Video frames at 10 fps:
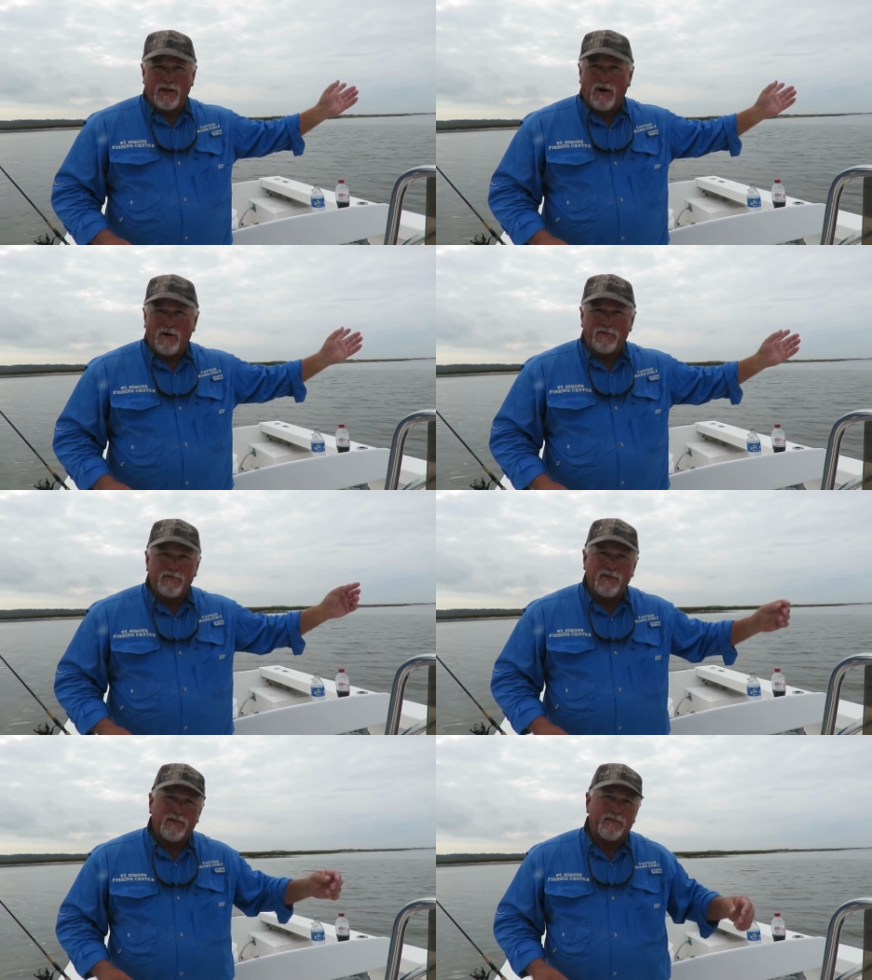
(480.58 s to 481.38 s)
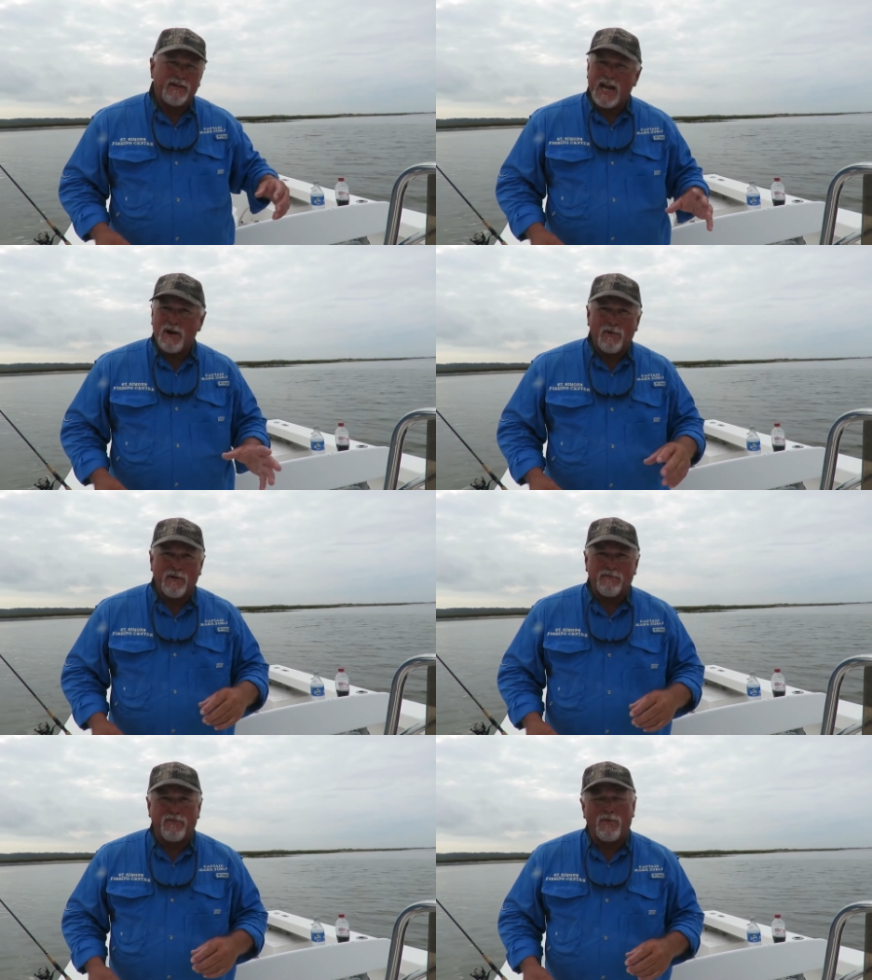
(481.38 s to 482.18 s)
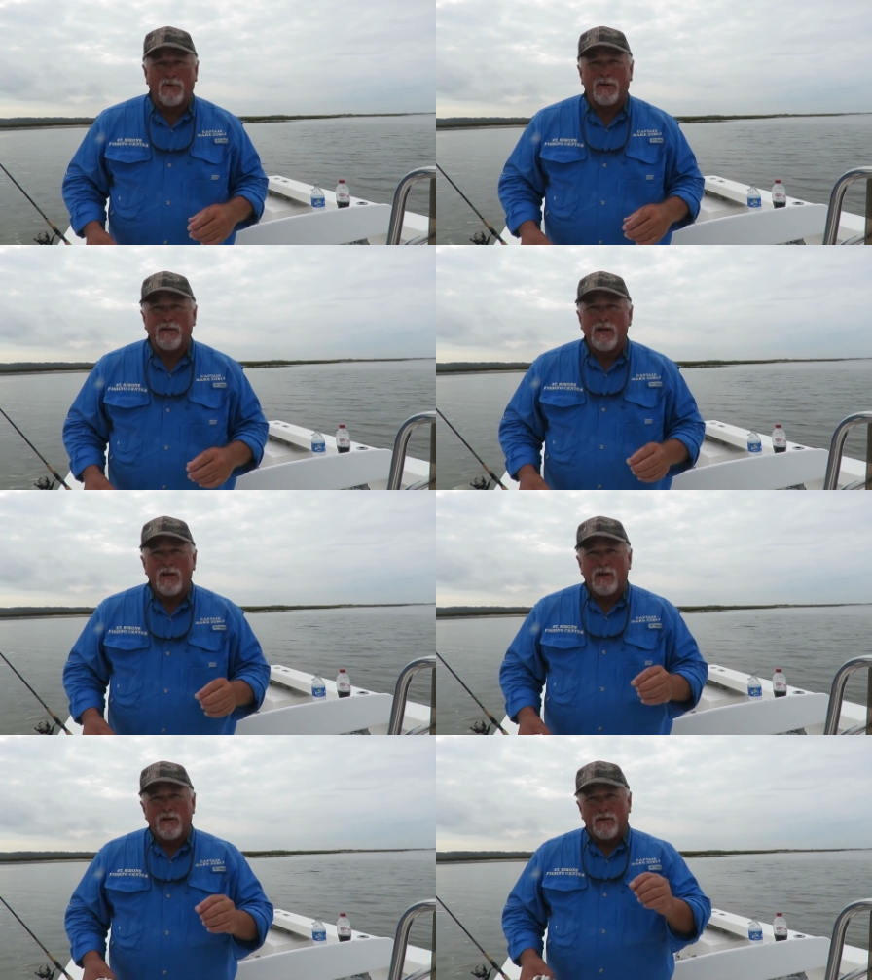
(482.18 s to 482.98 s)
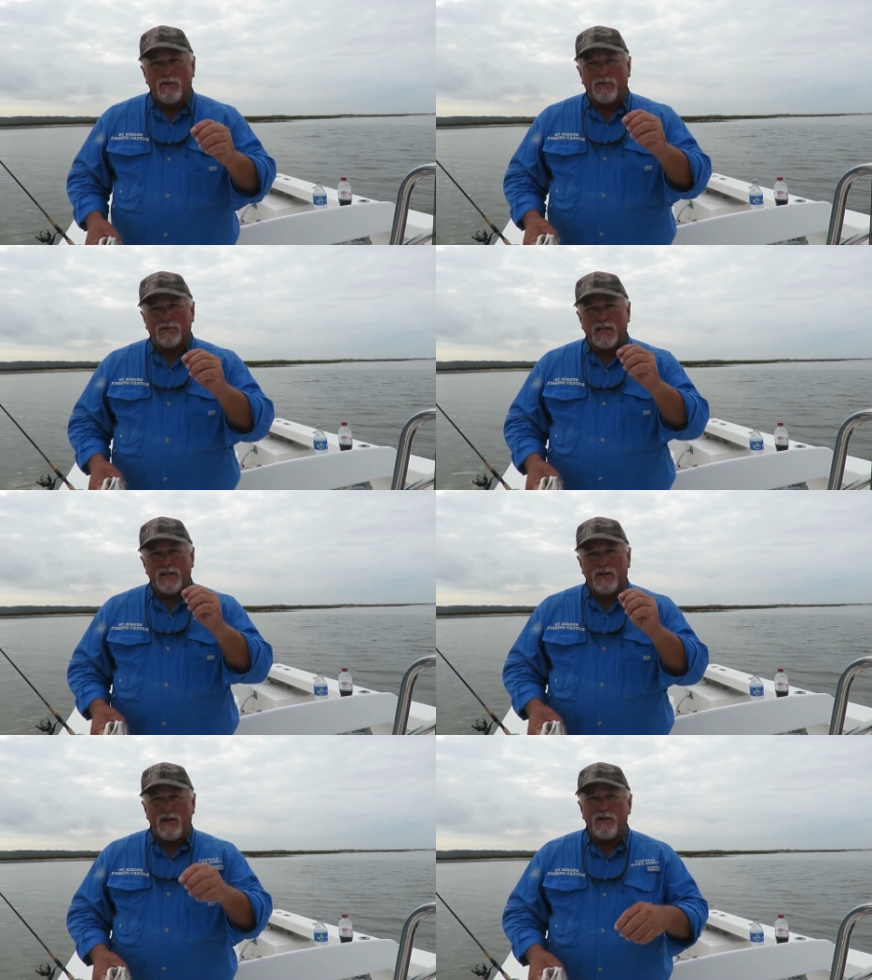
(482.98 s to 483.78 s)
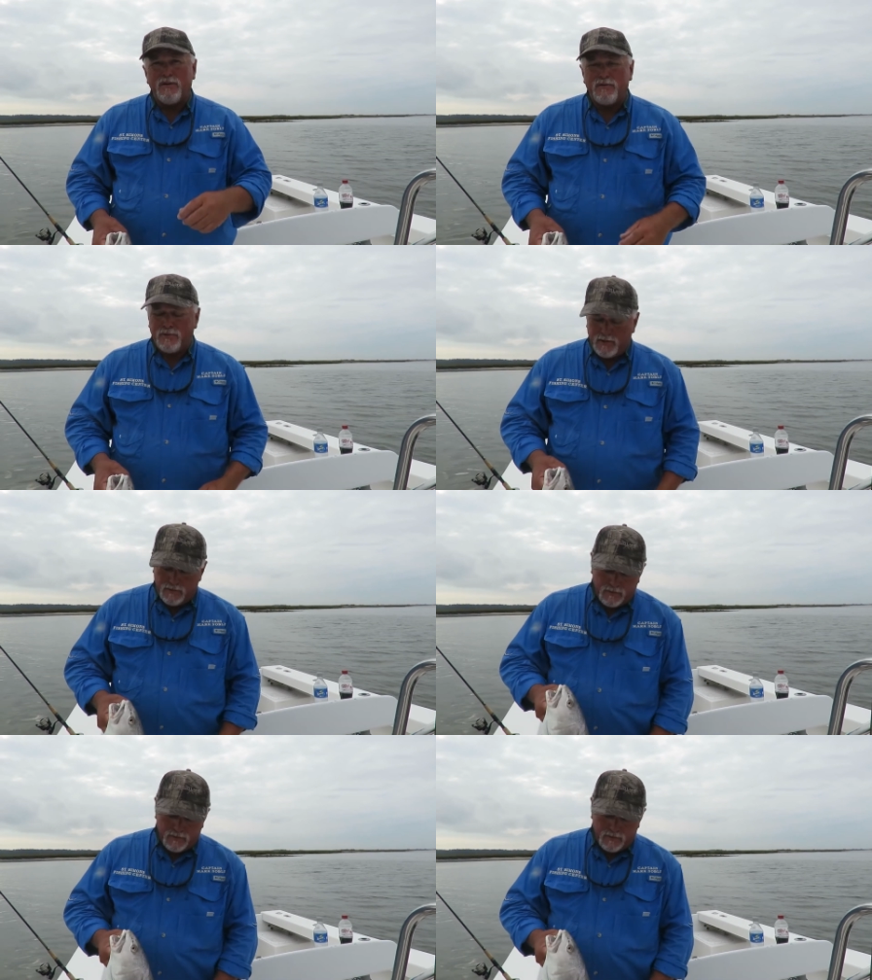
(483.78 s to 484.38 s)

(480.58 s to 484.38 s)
the Gulf, anywhere in Florida, you will see huge